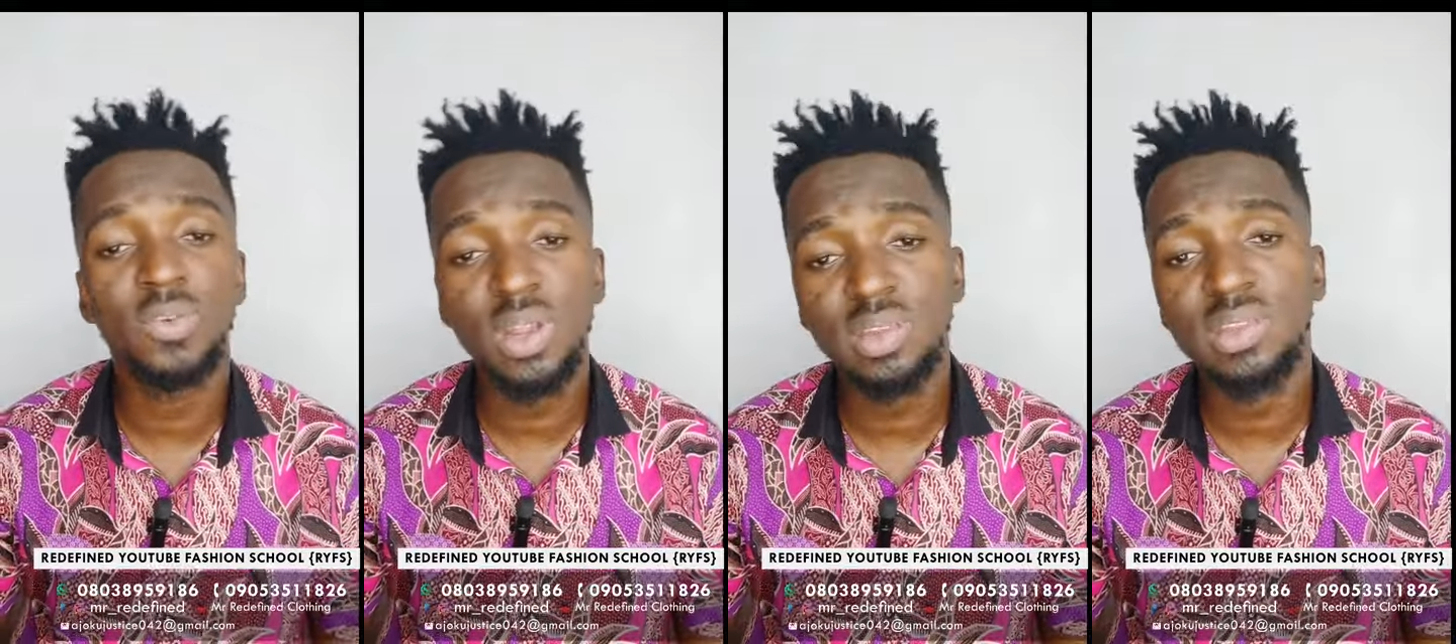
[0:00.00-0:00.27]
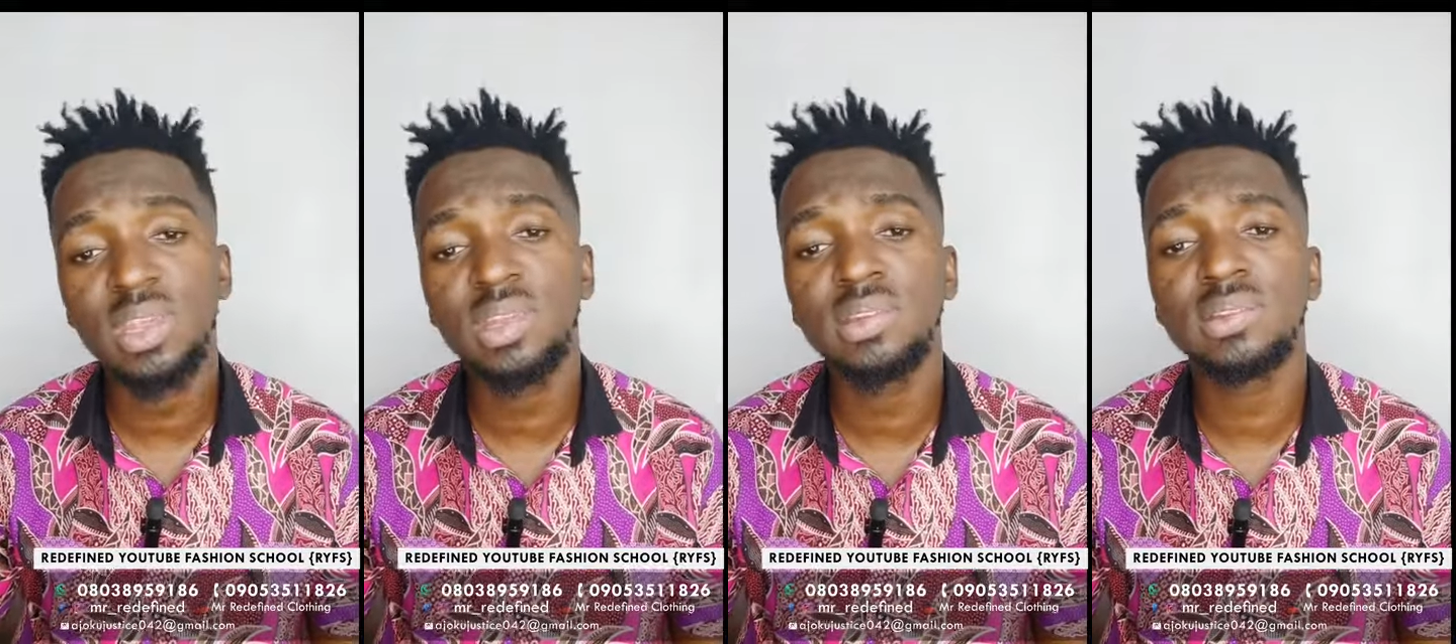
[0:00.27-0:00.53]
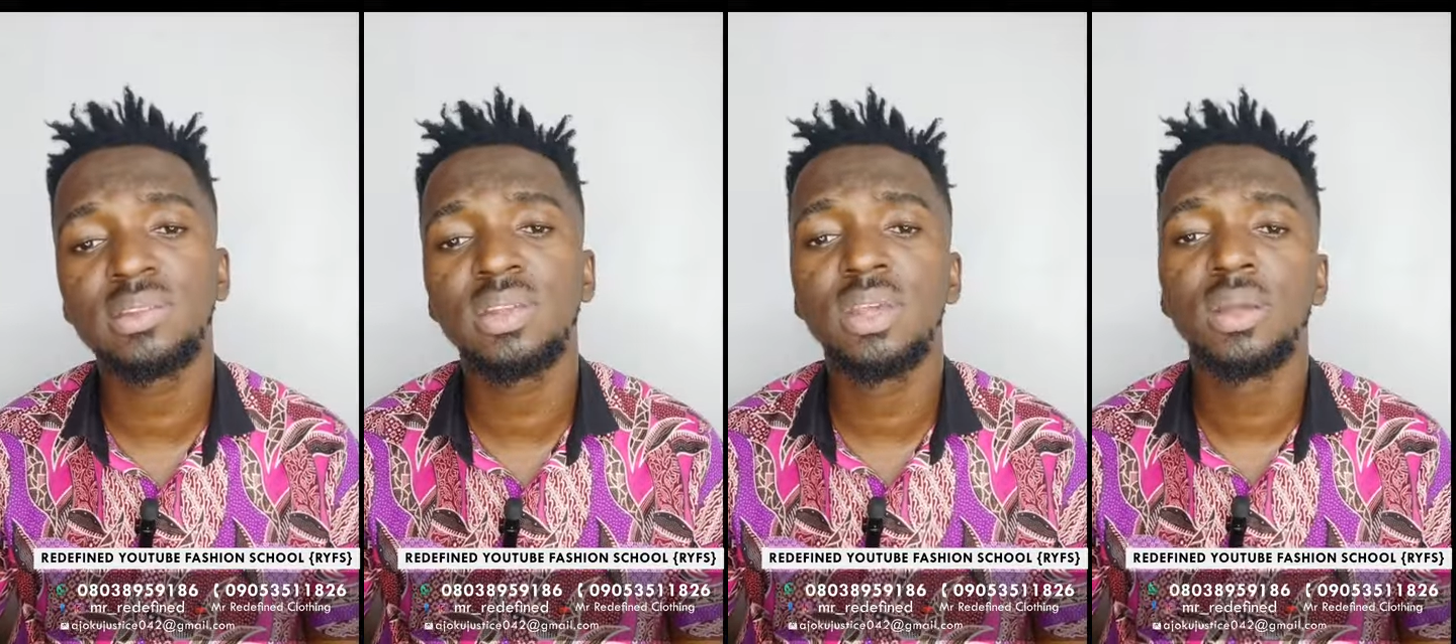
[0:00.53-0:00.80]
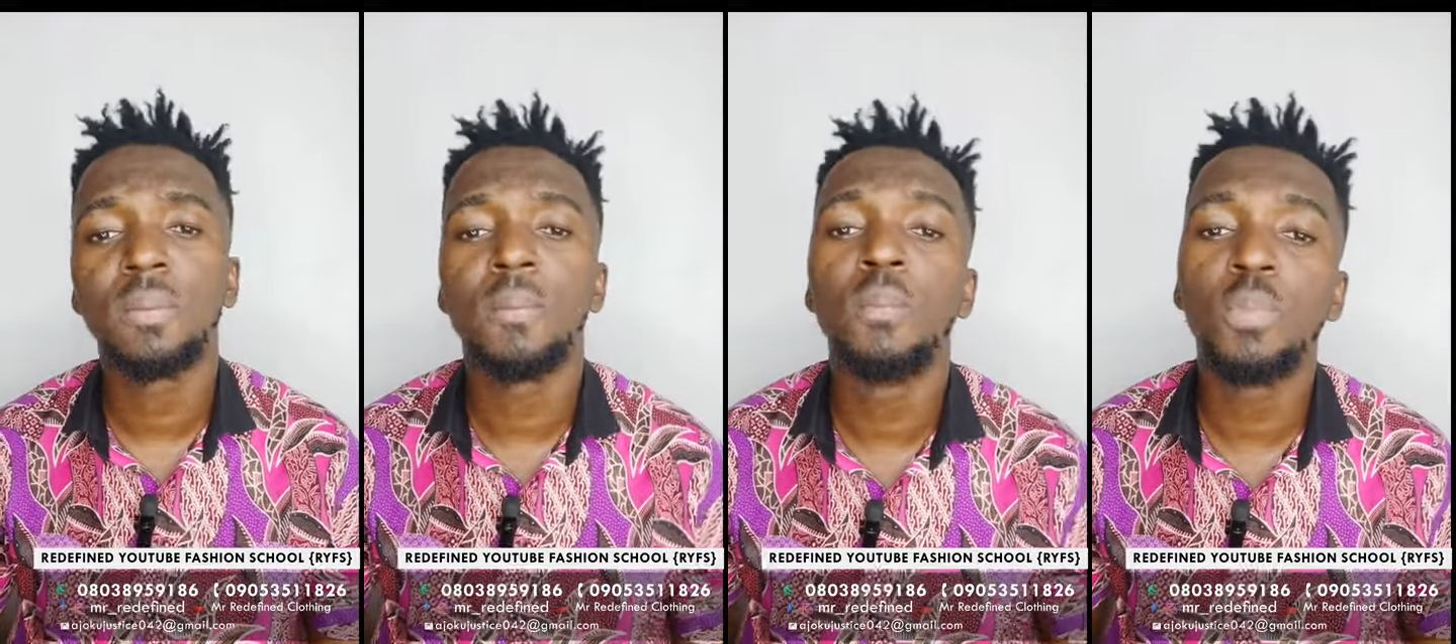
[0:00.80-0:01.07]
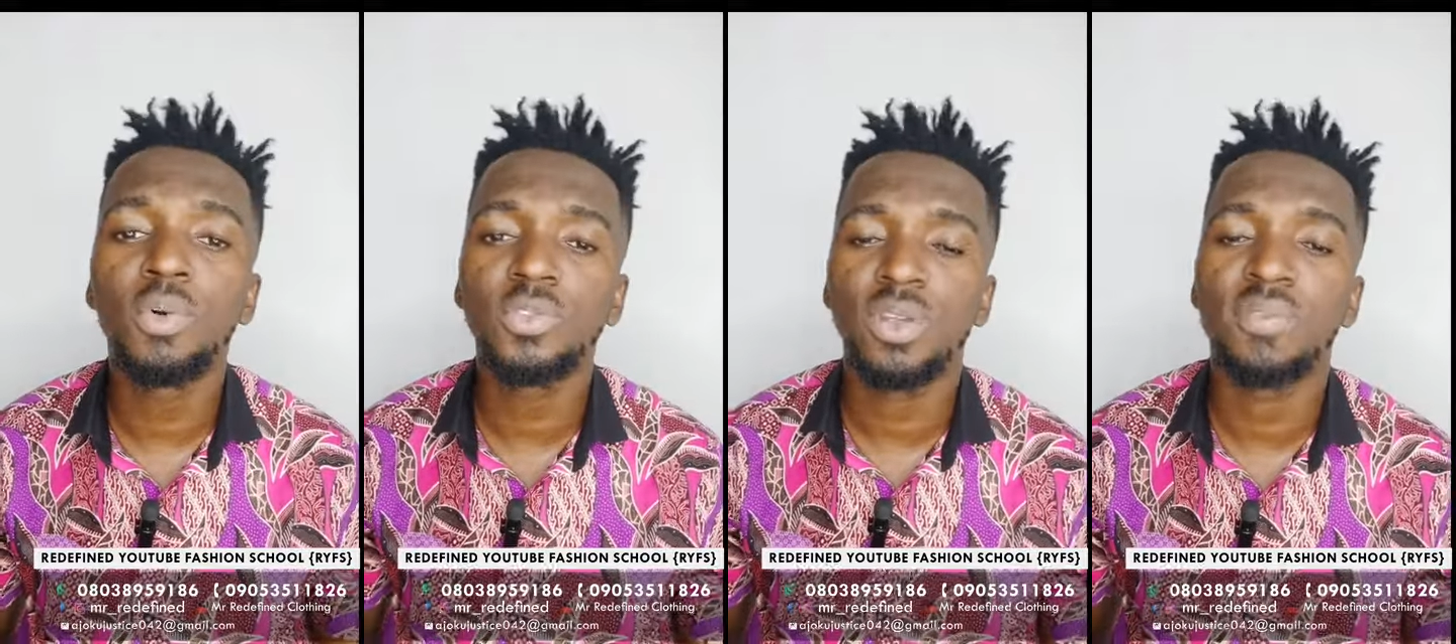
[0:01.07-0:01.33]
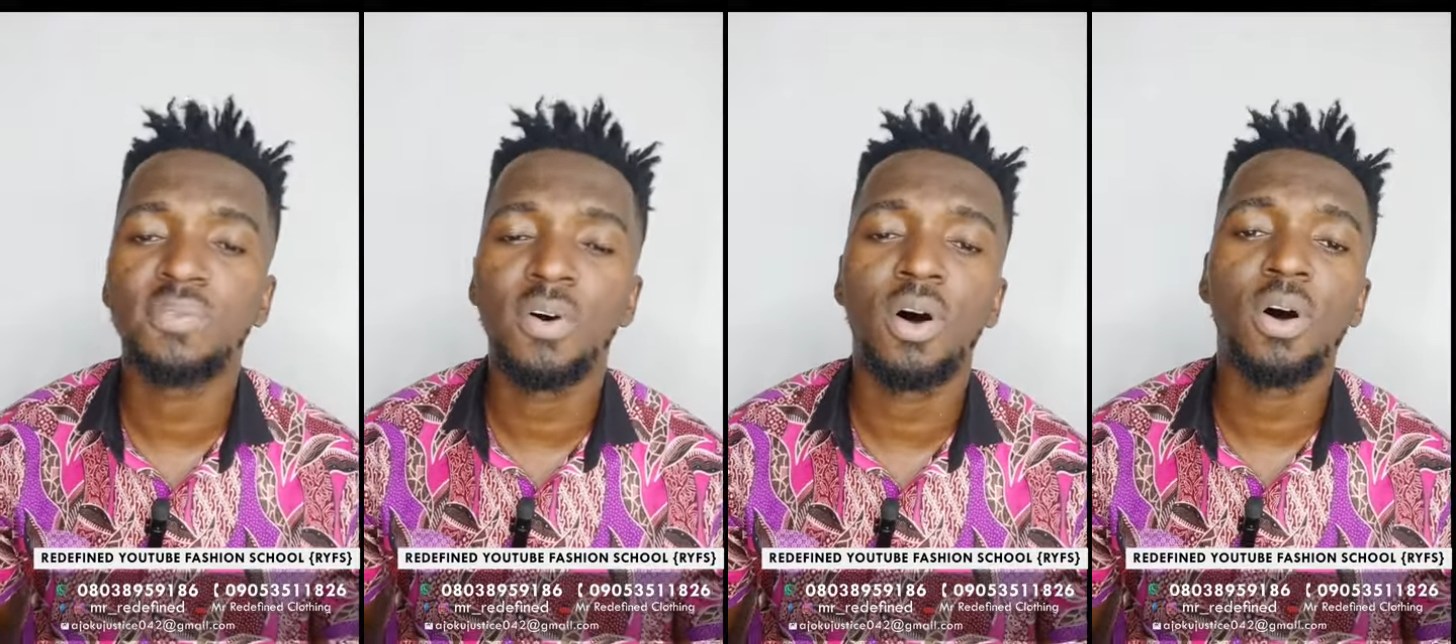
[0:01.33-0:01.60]
reasons most
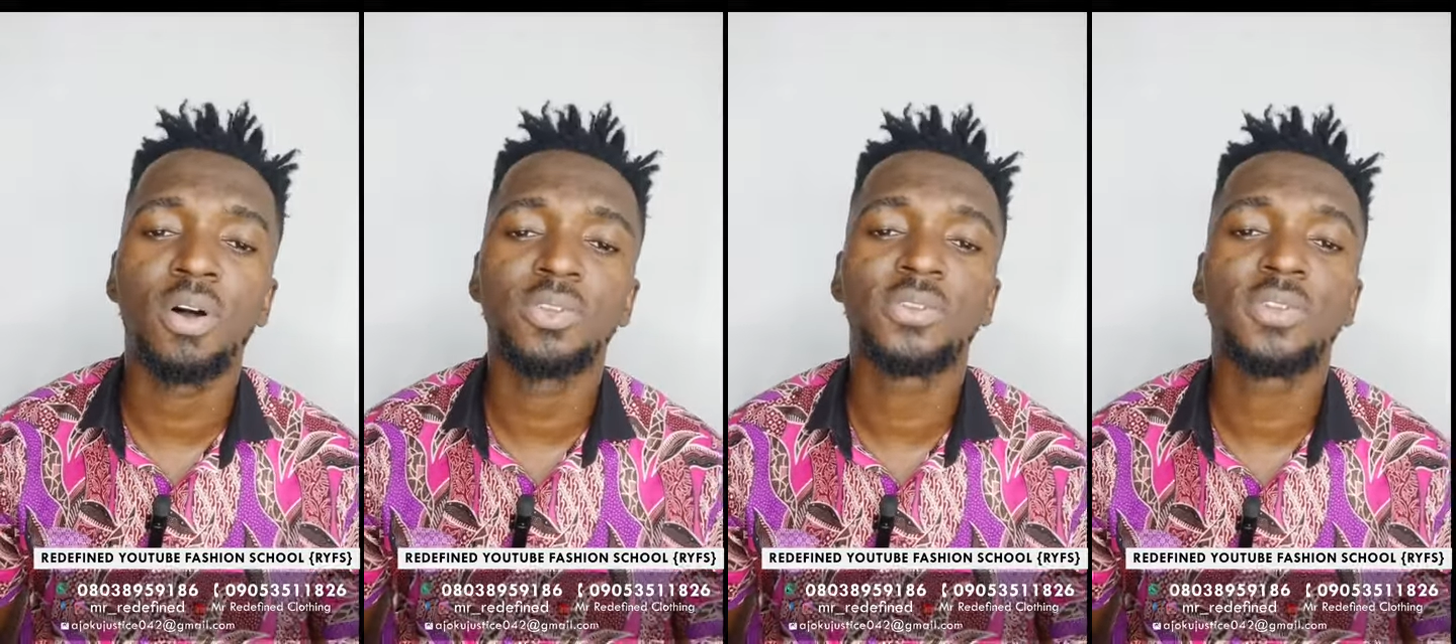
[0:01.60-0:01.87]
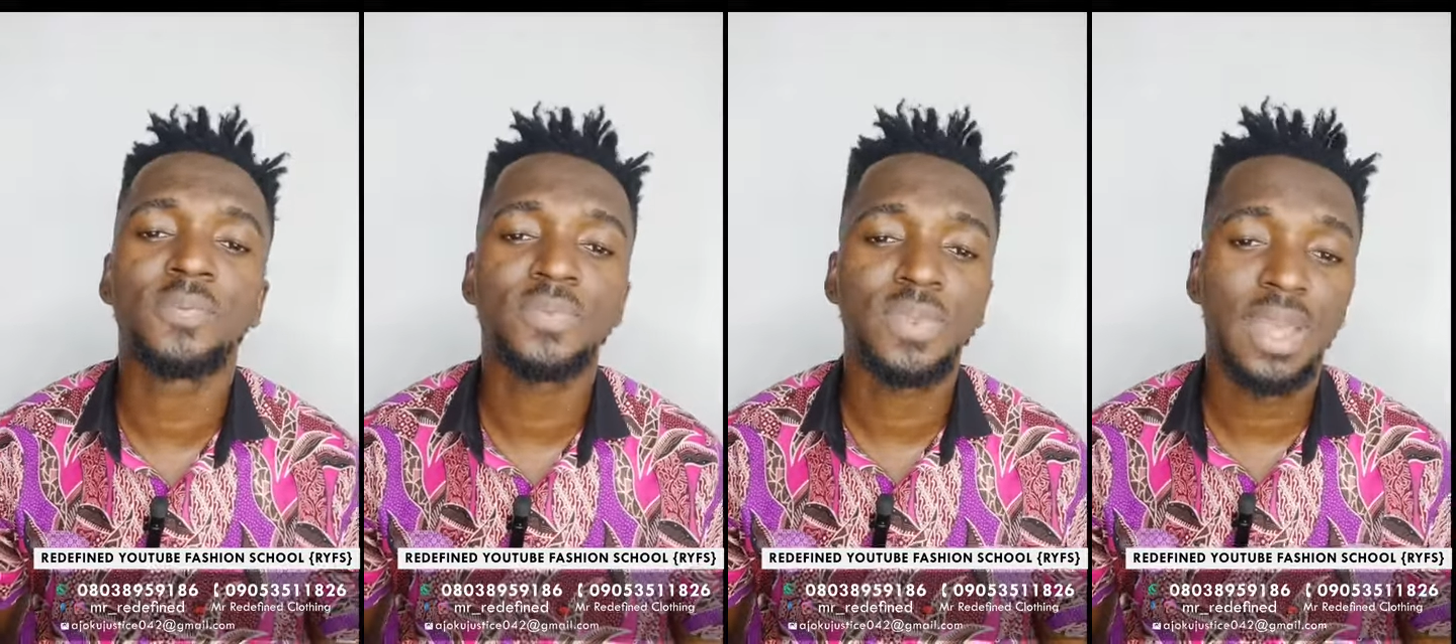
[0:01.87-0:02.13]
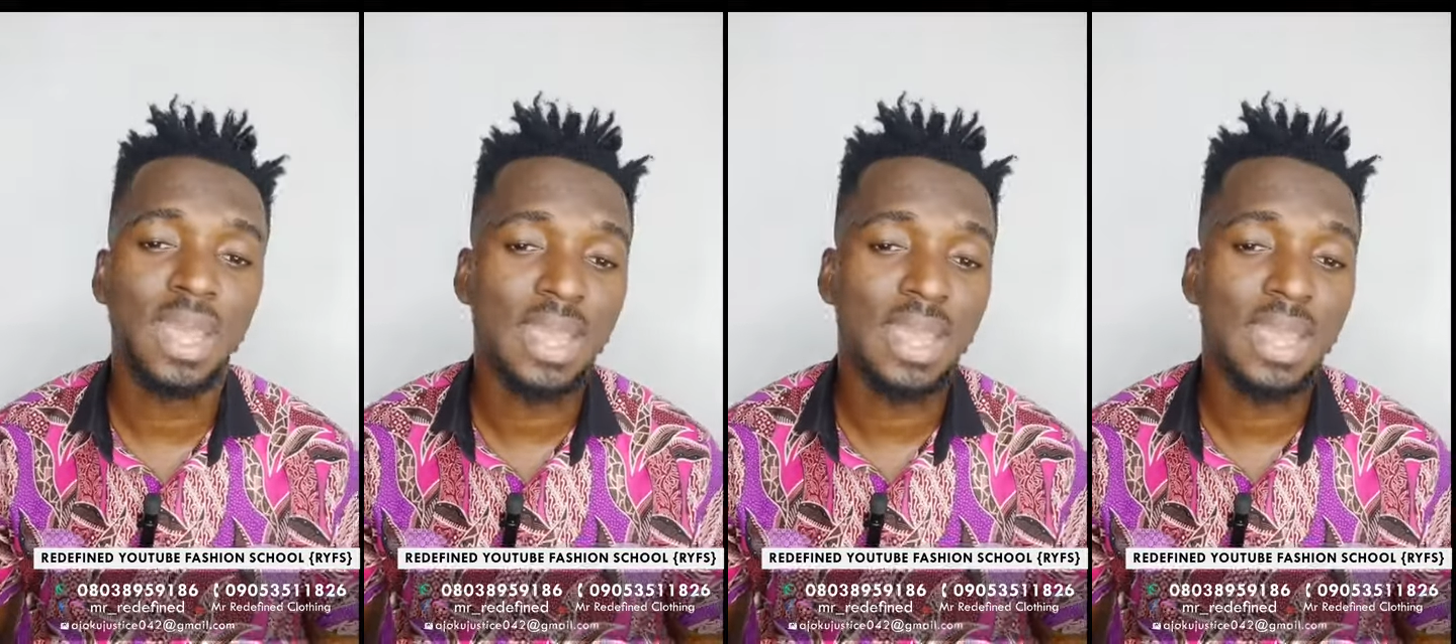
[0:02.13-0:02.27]
of us